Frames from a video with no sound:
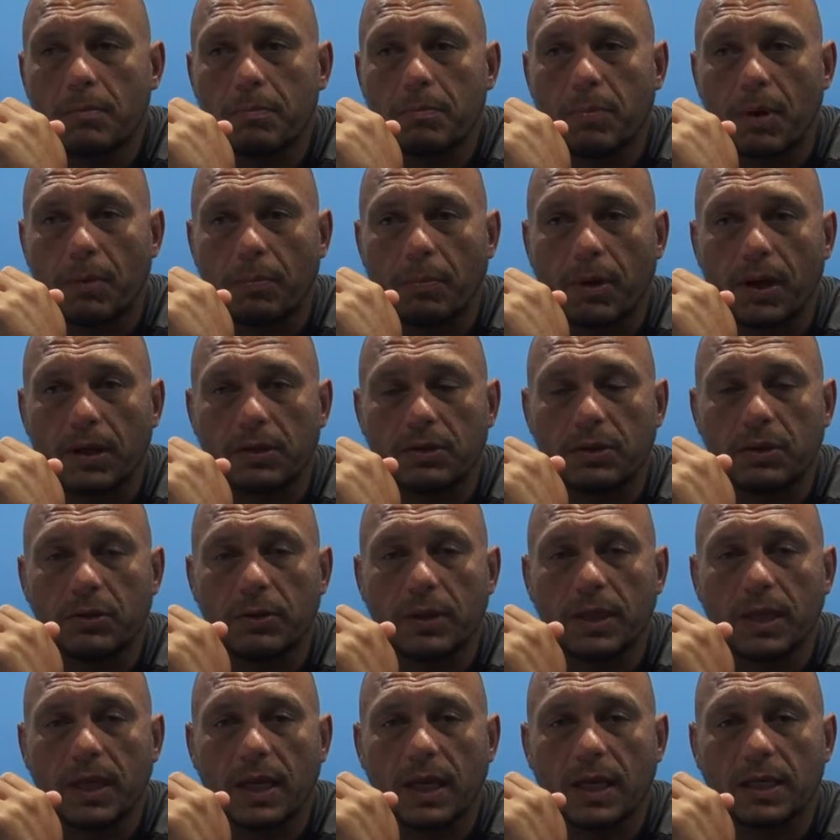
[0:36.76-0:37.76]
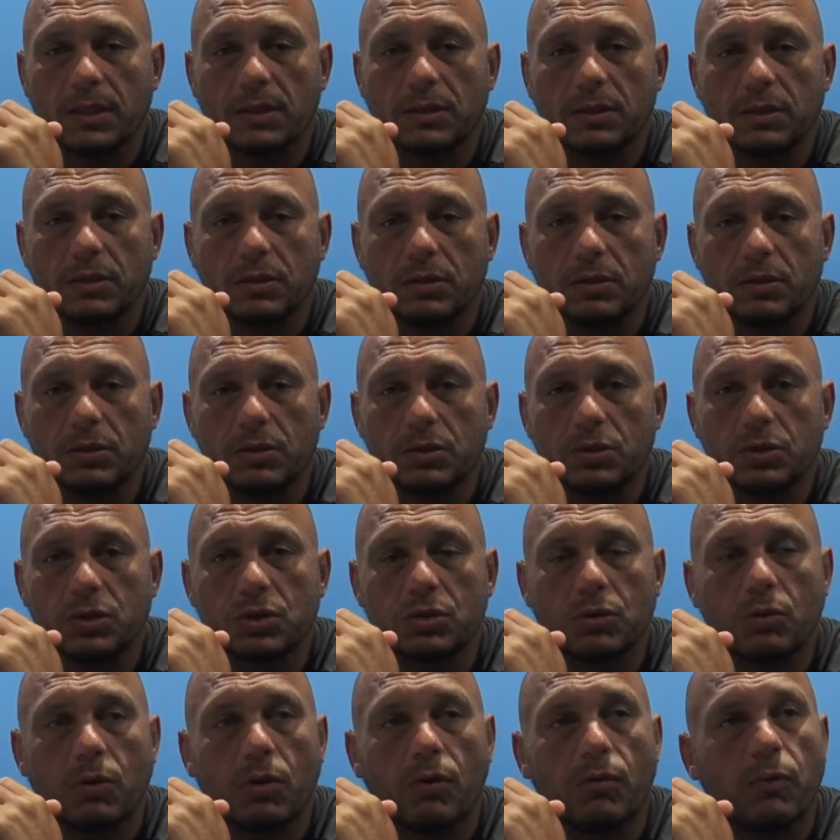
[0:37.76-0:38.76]
But by doing that, you
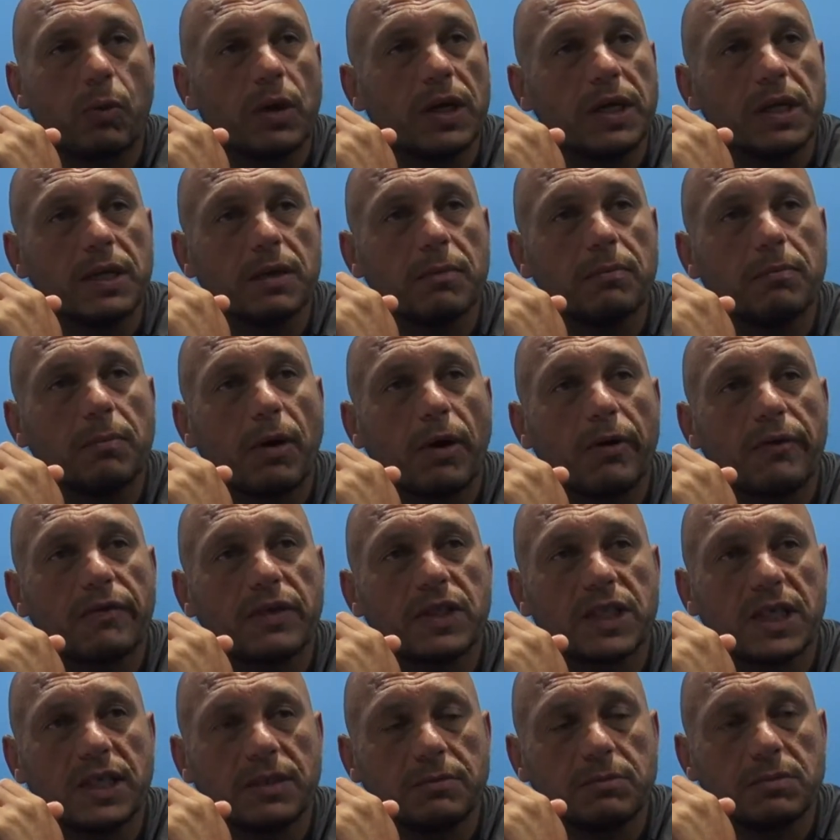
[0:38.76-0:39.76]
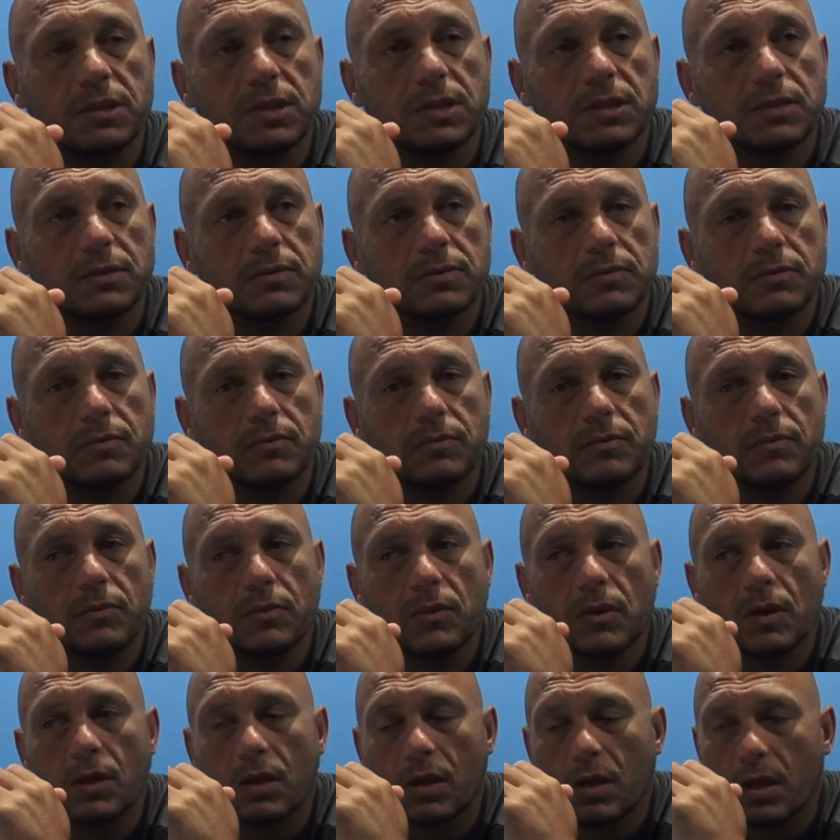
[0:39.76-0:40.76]
sort of weaken both teams.
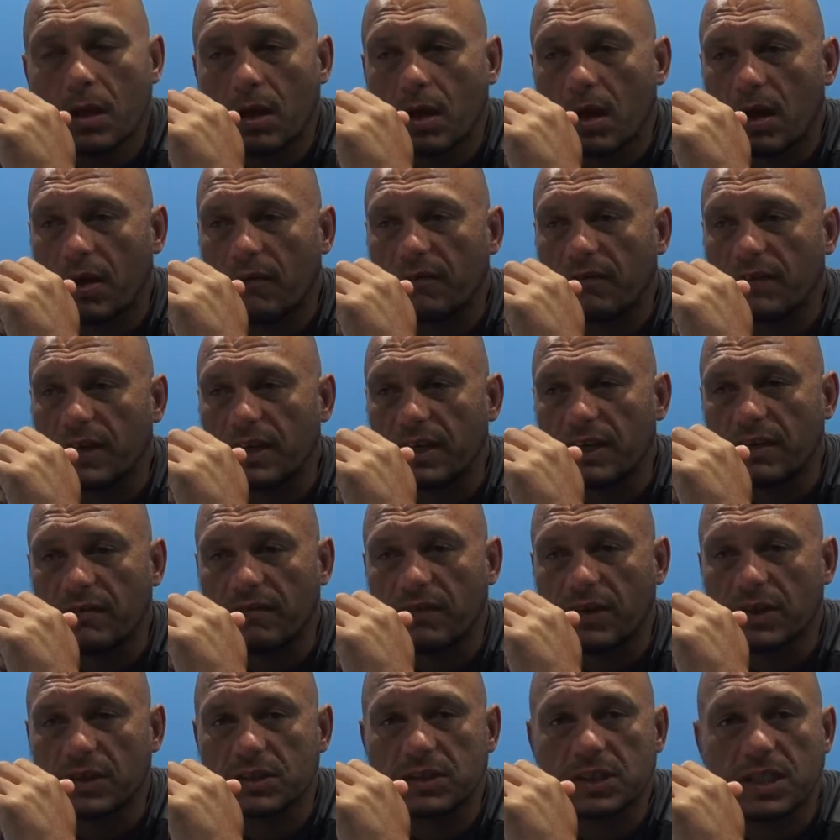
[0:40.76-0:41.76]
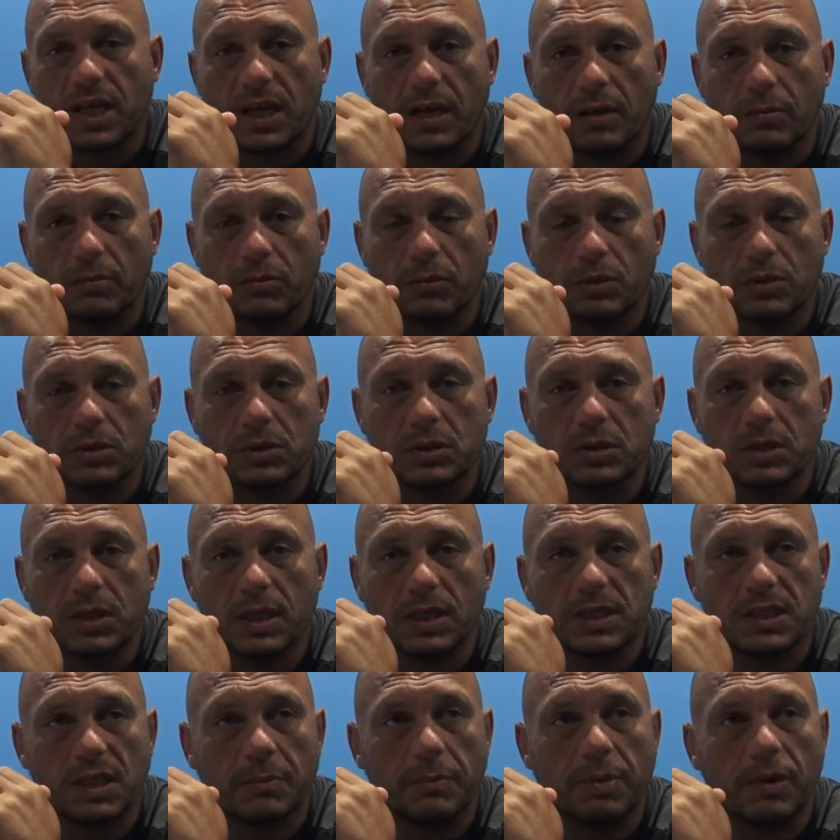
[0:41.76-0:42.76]
I think the first game was a
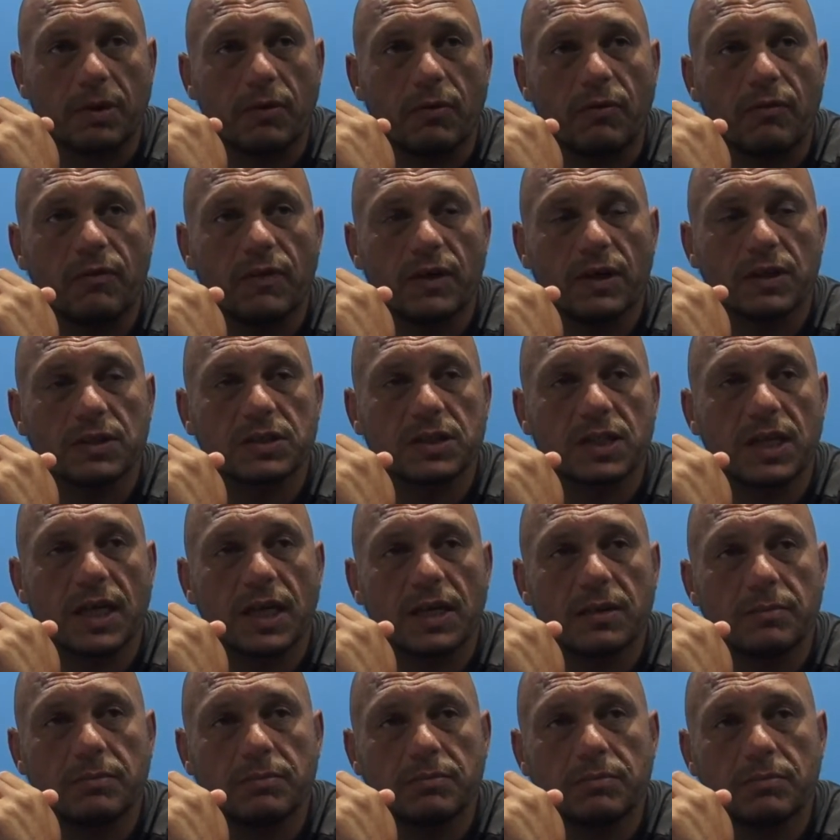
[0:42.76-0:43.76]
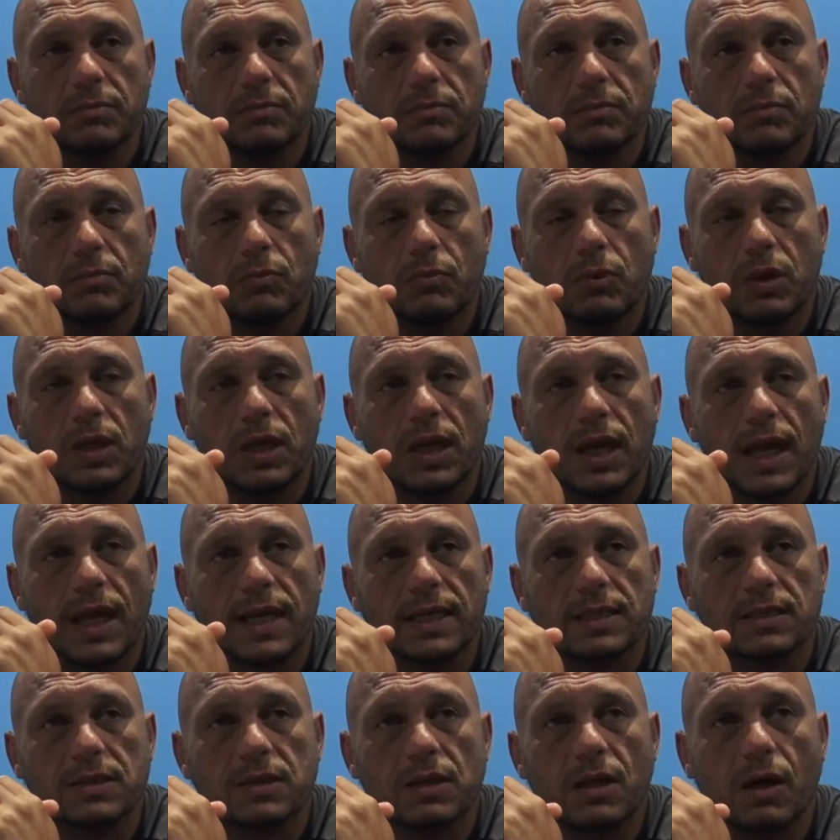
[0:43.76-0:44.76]
typical first game. We
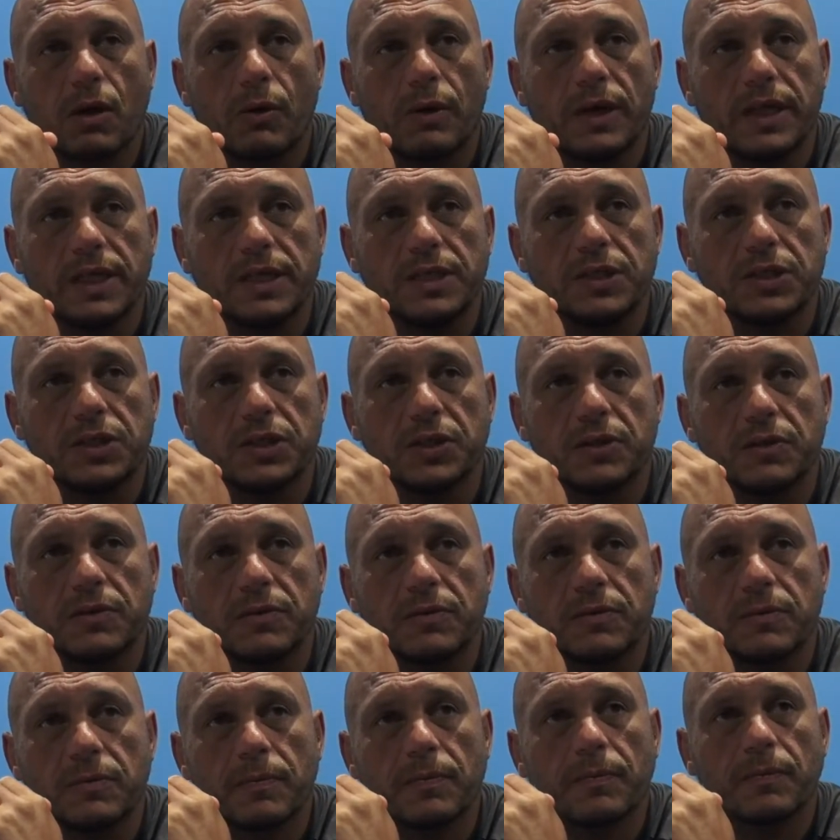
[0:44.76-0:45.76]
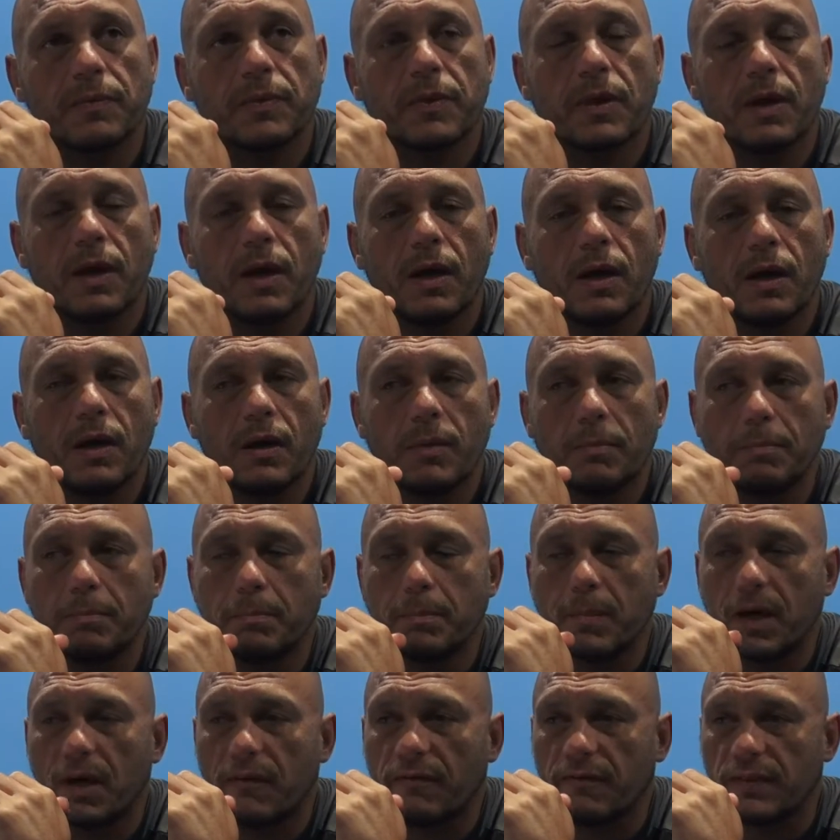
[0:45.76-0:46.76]
lacked cohesion.
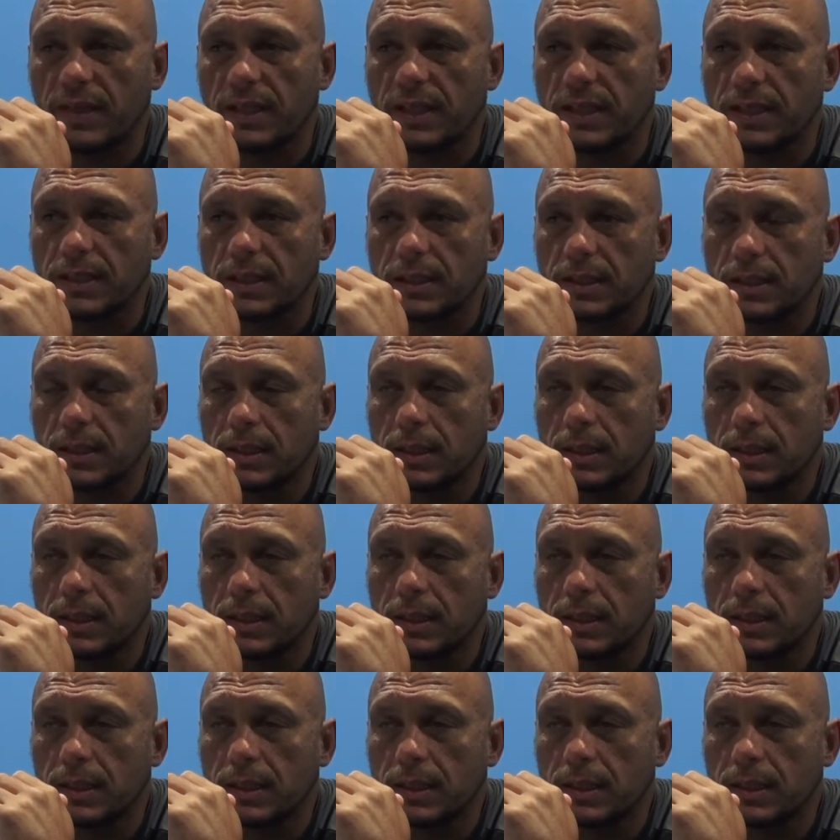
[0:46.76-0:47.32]
Um, I think